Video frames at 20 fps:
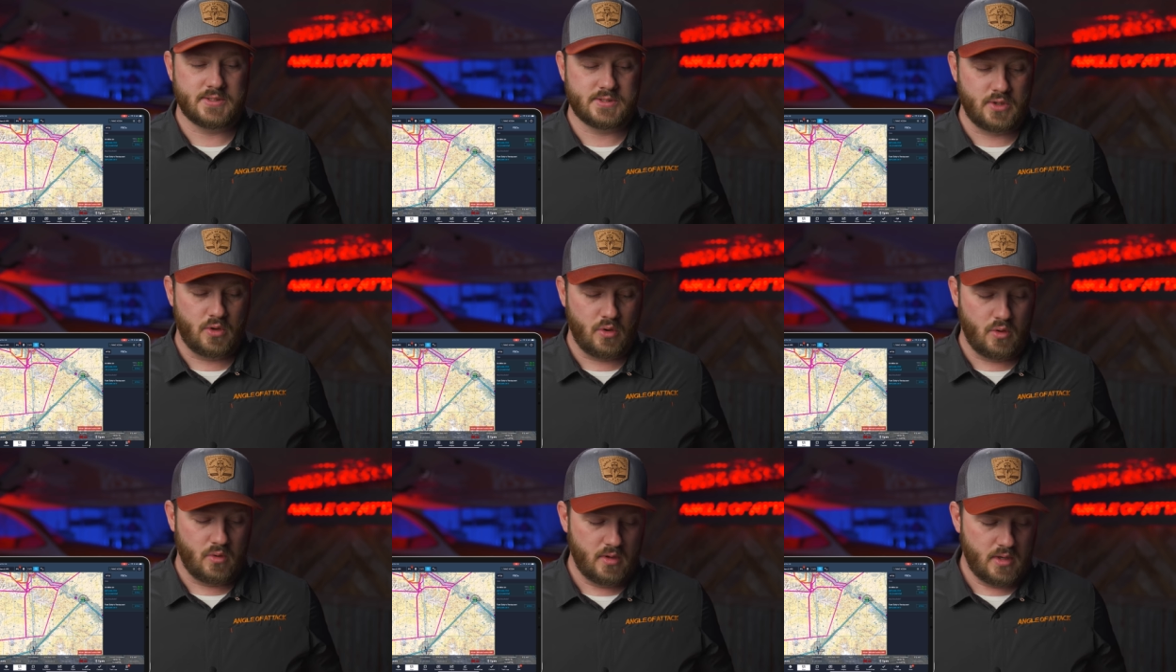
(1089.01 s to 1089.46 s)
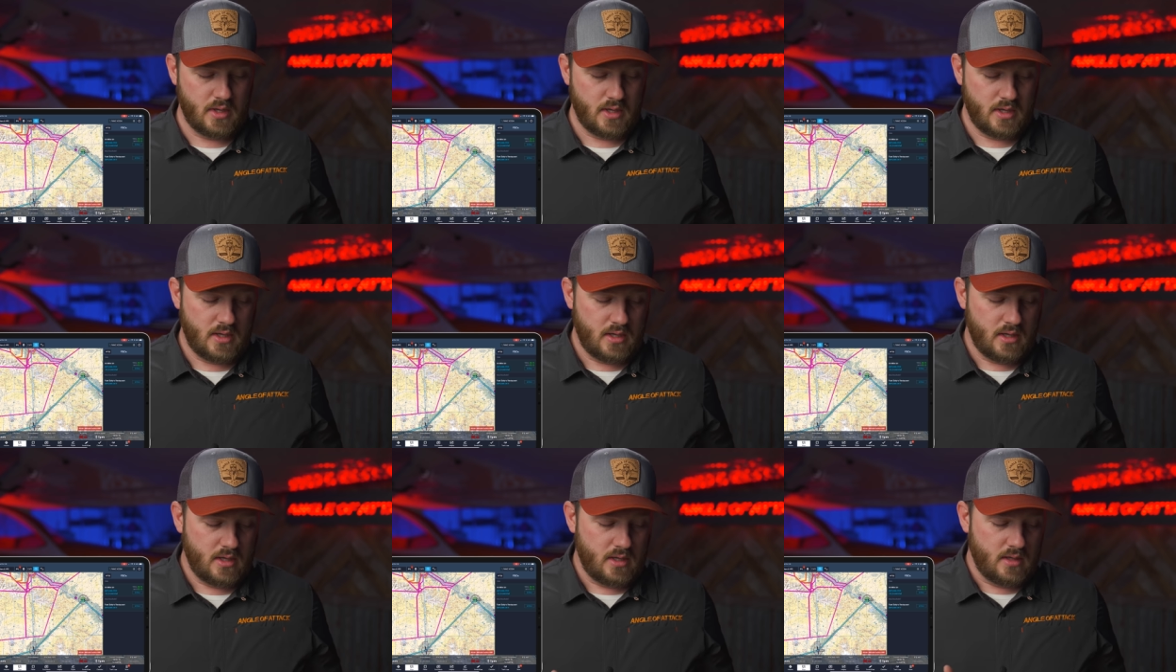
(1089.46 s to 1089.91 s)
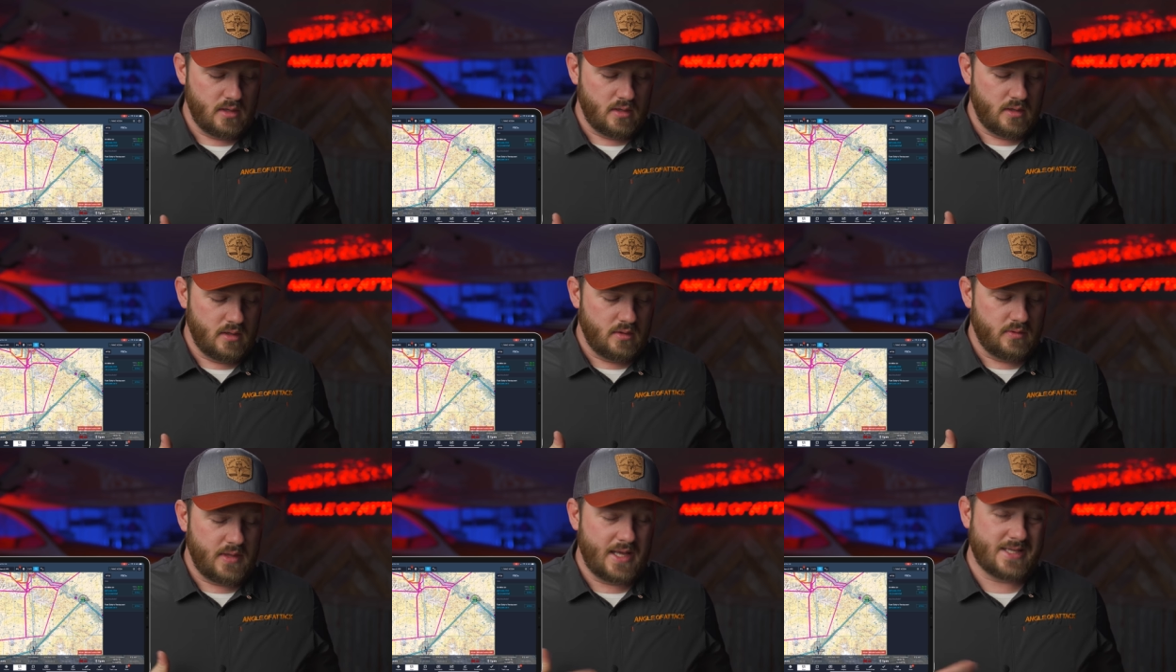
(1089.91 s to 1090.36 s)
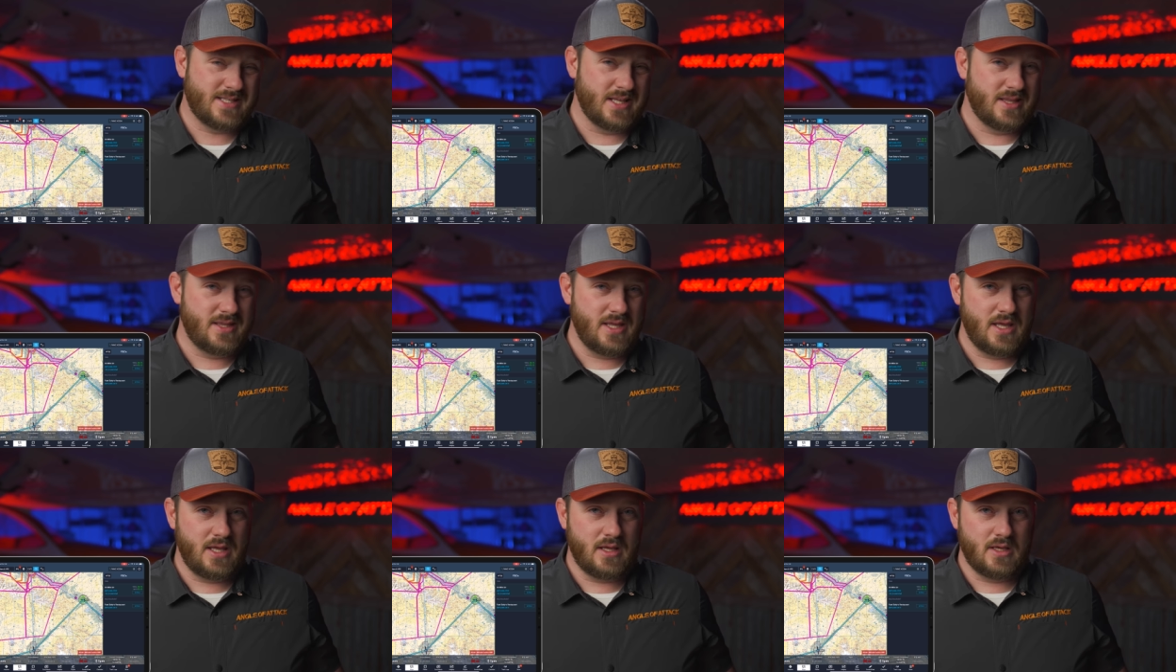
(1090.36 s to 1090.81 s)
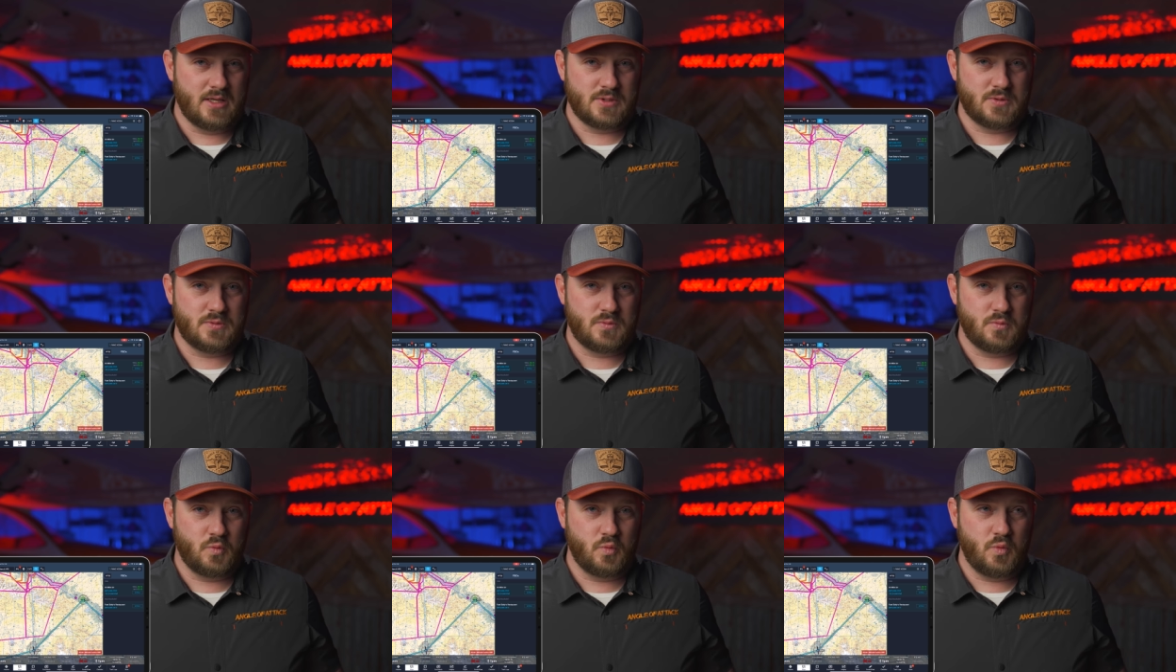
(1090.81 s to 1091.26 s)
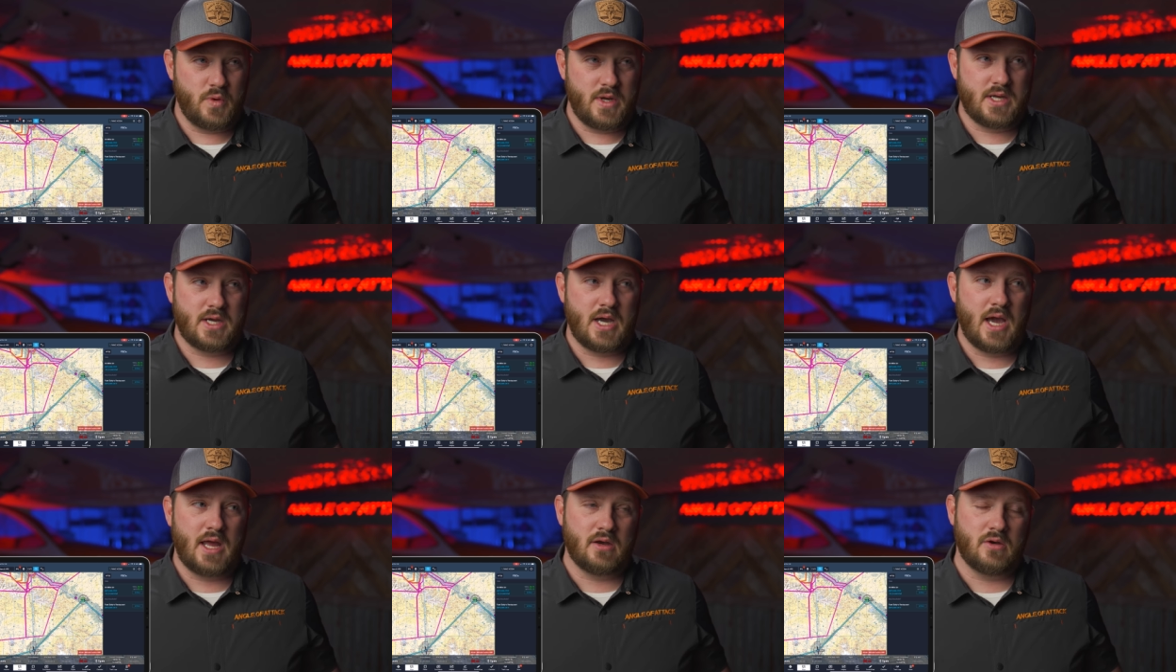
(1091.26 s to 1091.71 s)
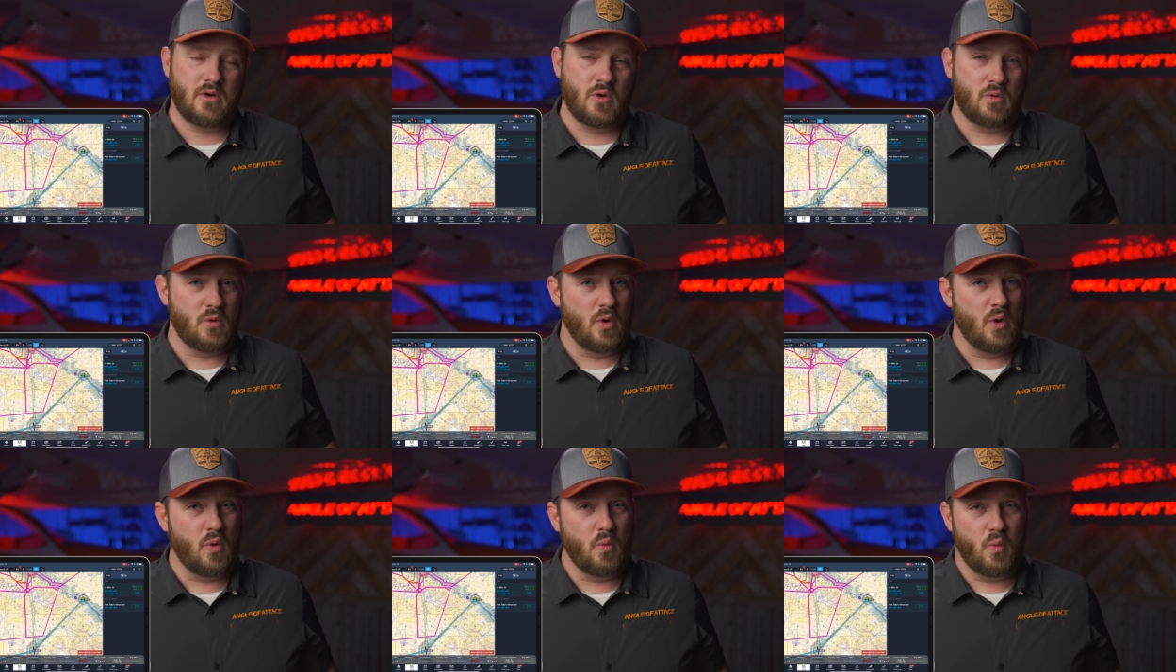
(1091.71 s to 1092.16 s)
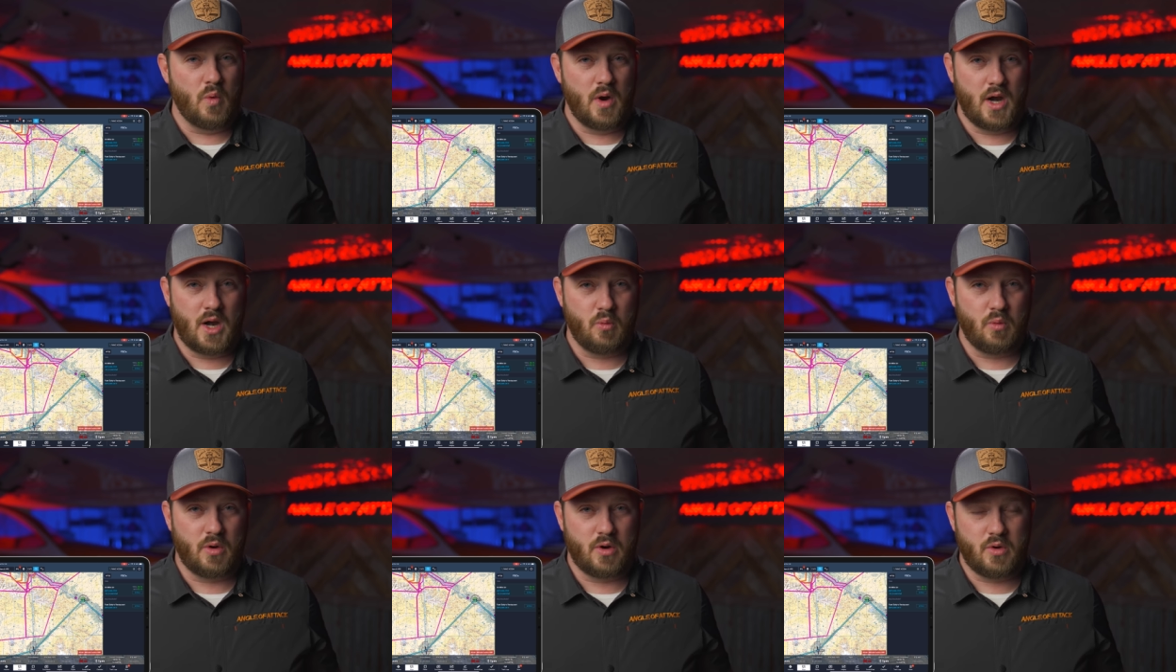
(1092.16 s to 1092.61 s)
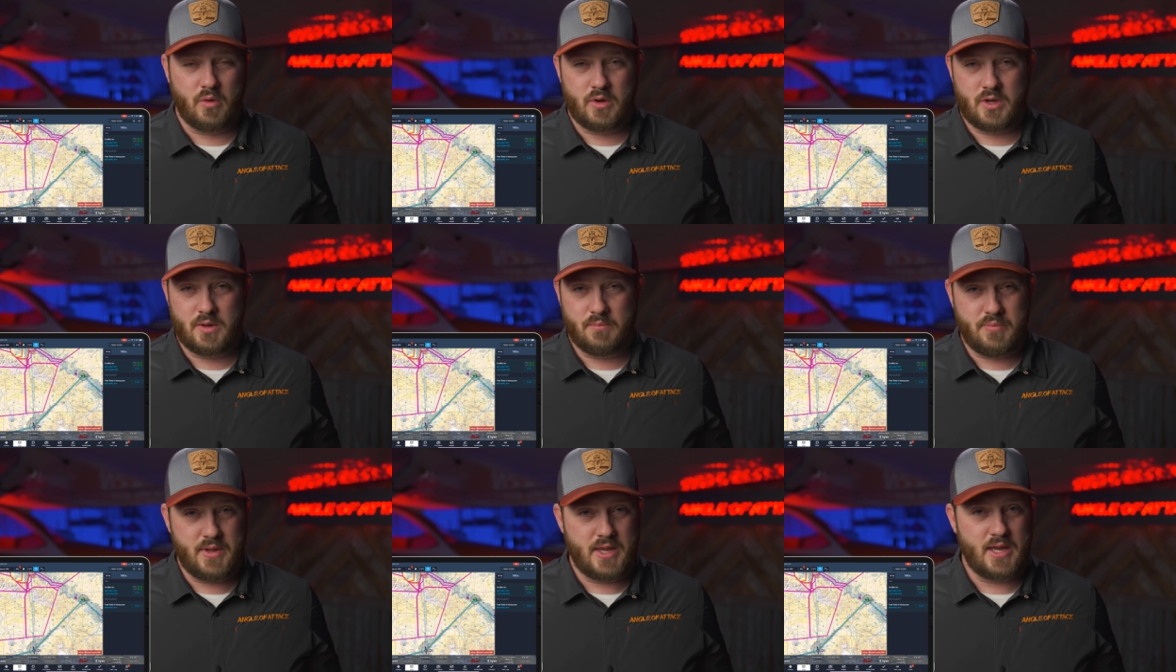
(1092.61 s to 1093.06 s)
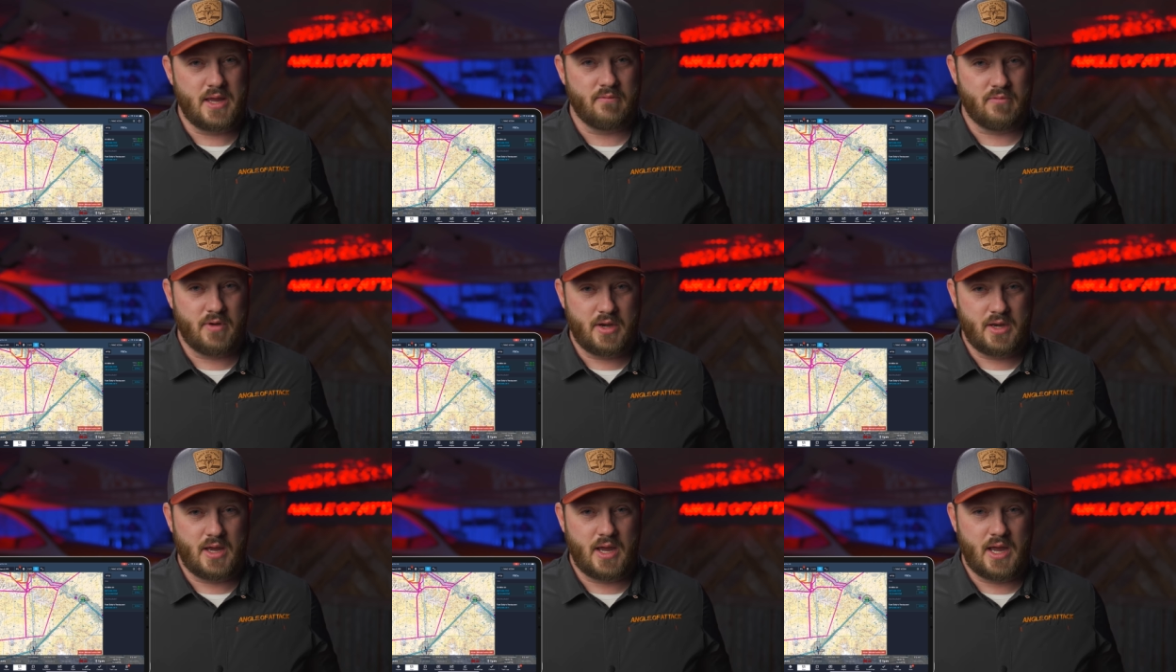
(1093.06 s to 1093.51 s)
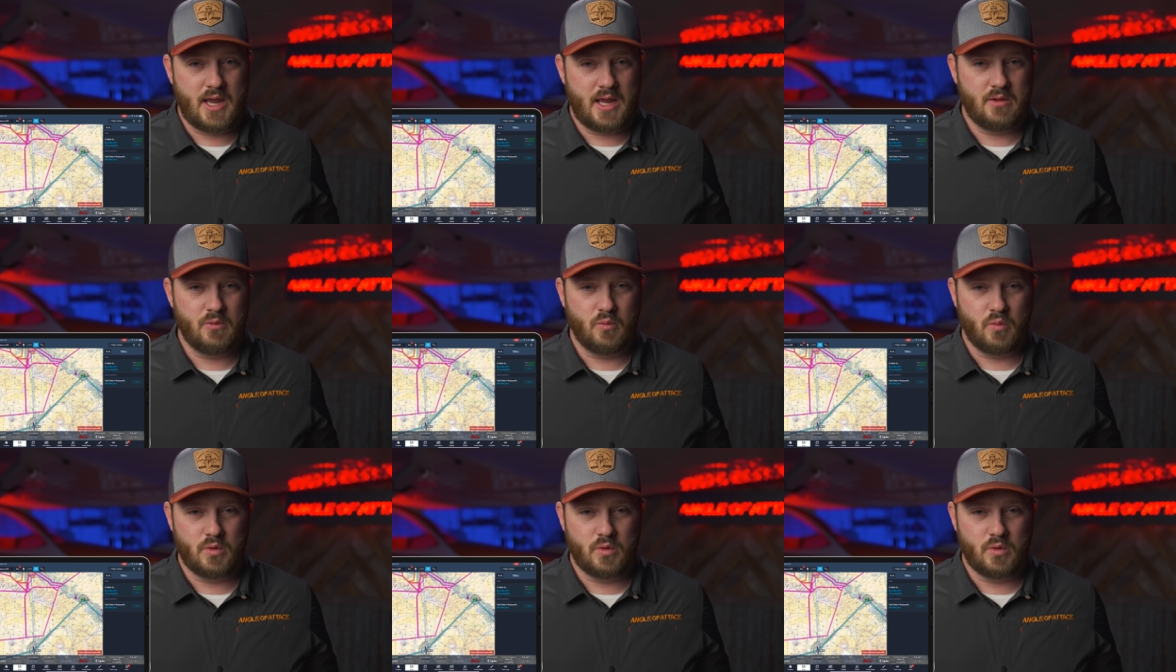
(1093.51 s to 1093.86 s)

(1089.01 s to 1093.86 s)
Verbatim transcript: So that's the thing is we kind of don't know where we're going to be every night.